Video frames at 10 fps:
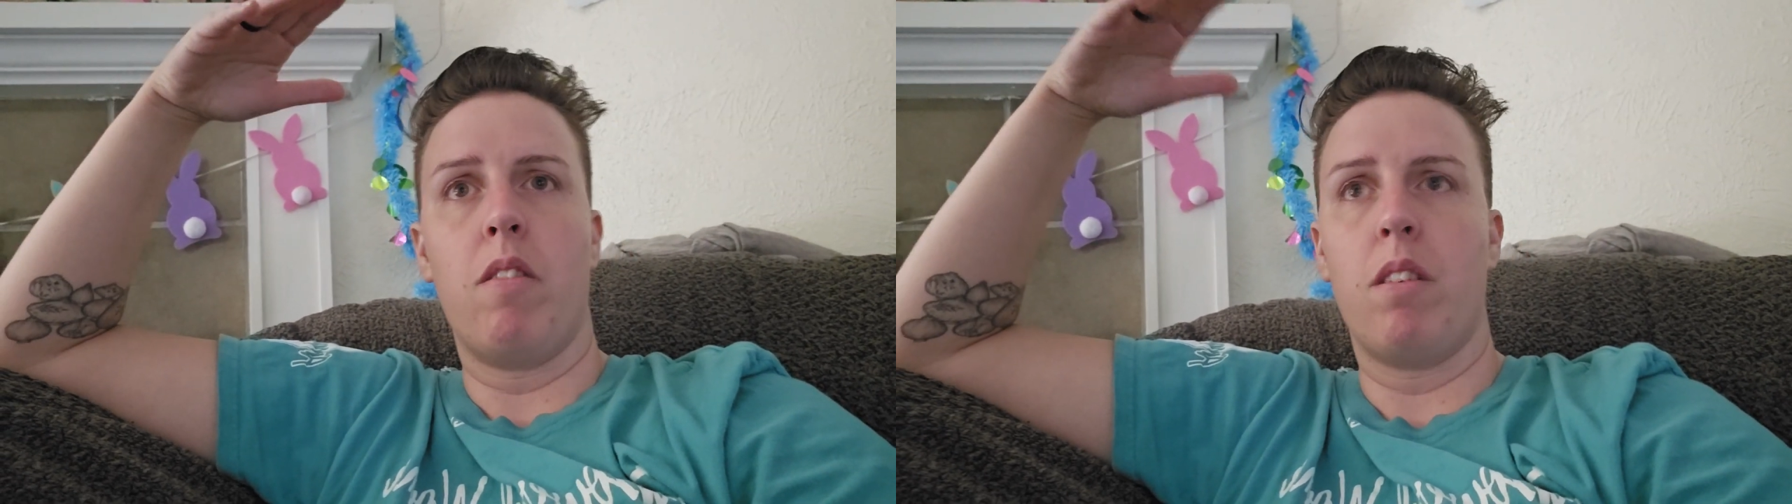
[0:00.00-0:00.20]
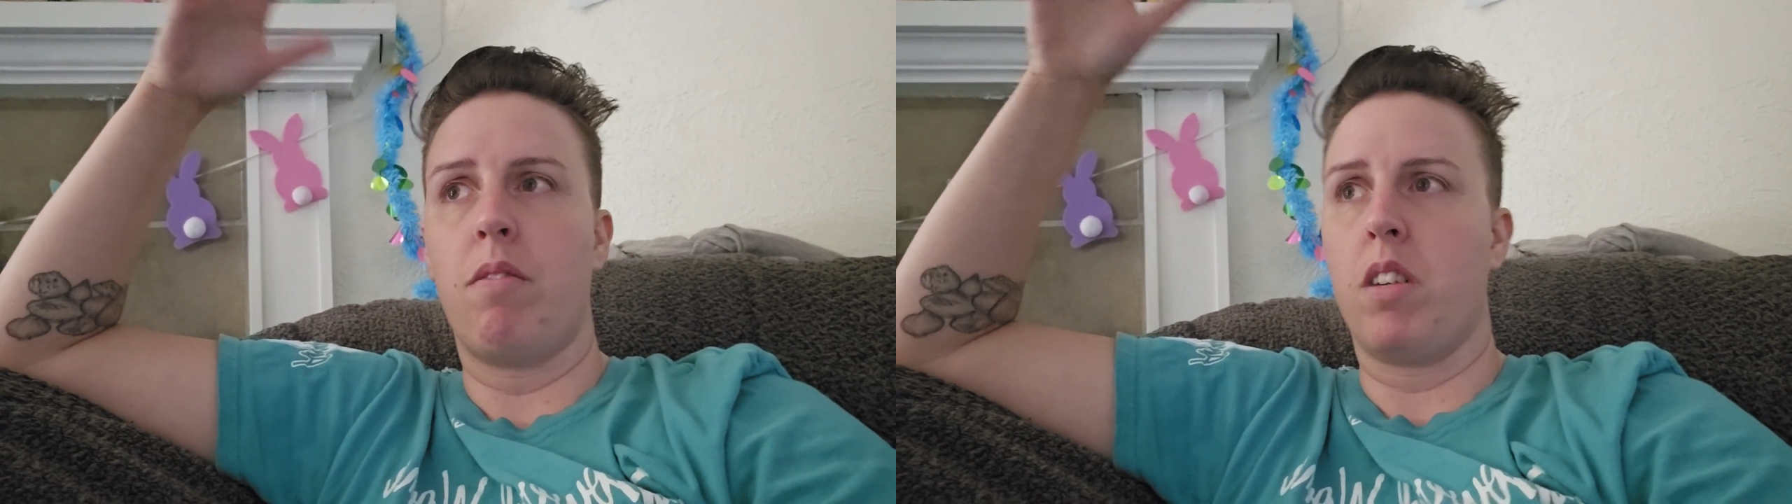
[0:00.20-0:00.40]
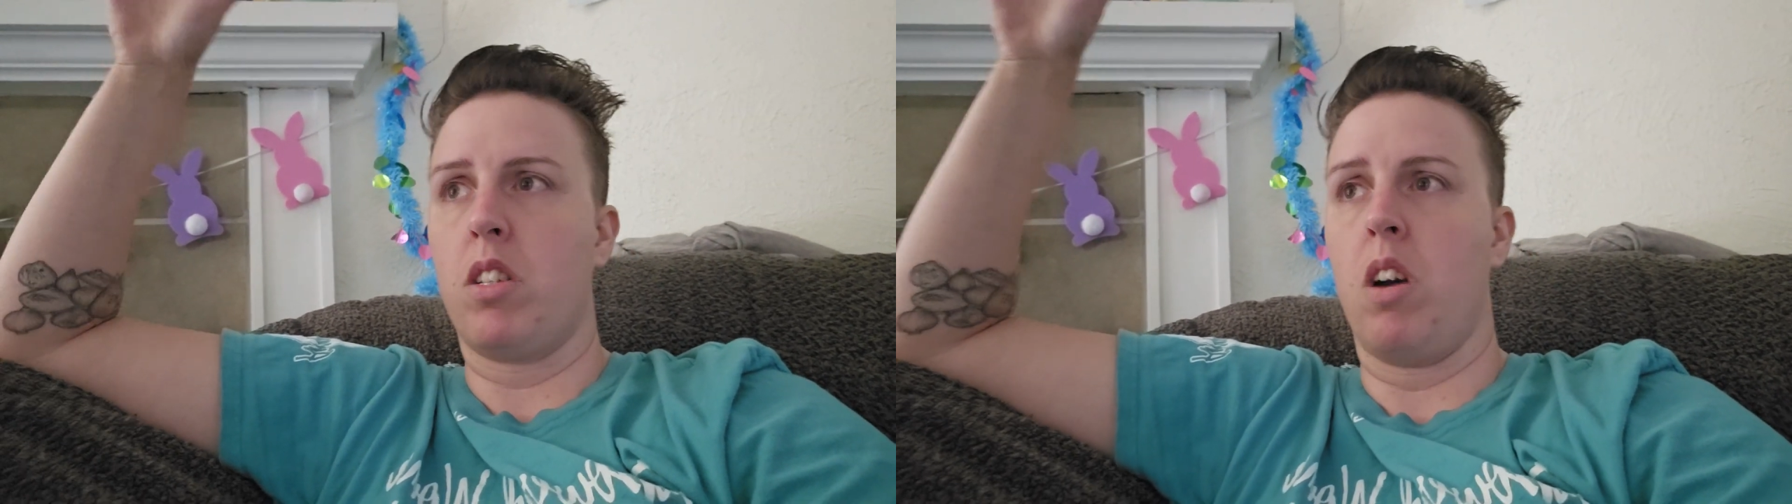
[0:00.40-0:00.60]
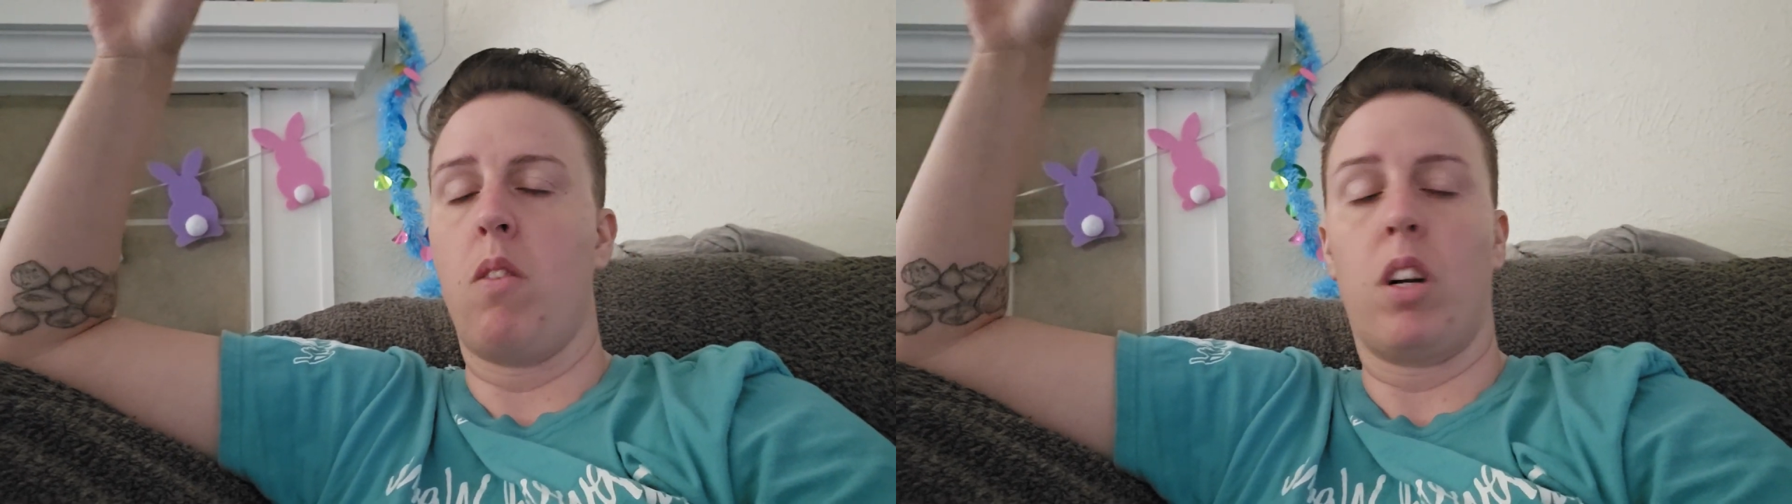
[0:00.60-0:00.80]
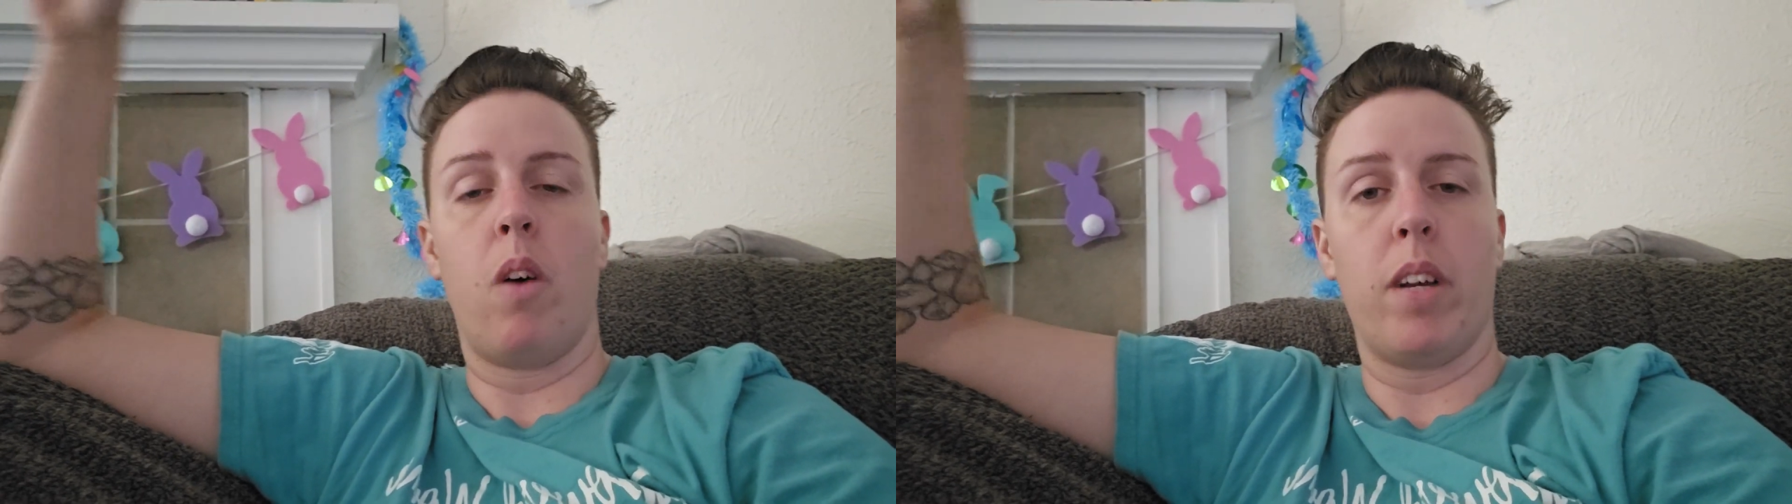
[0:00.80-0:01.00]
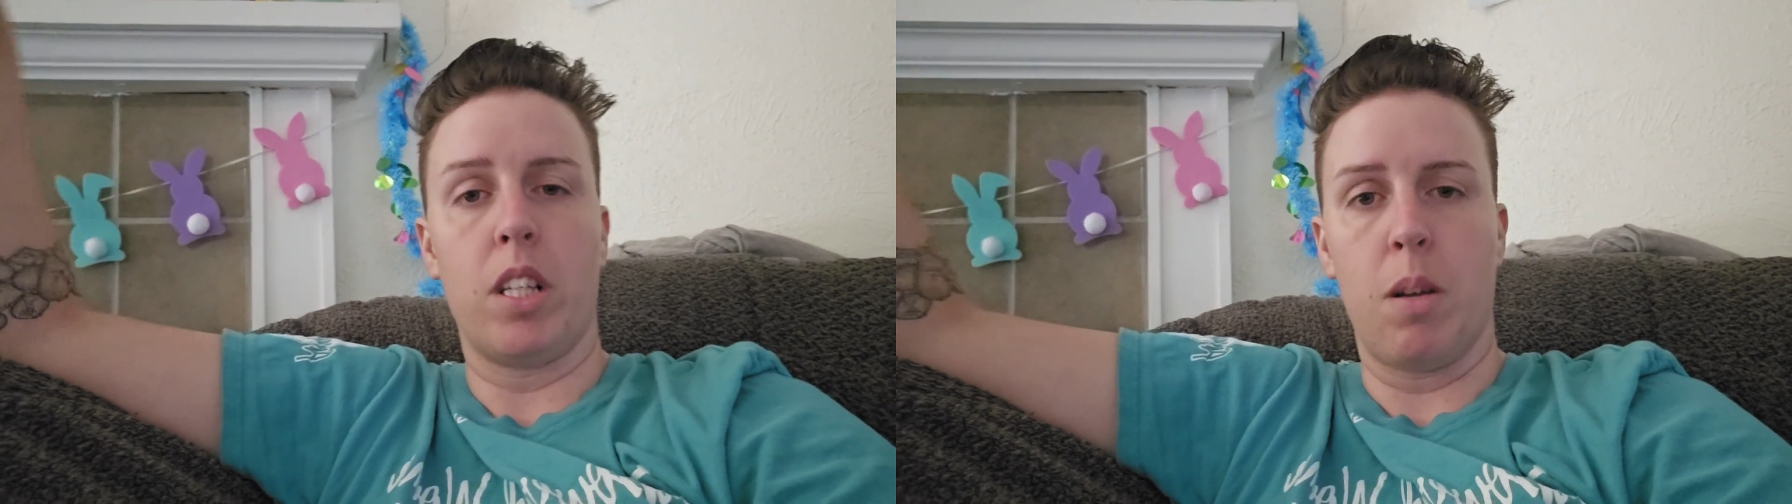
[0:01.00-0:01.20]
over to Frisco or going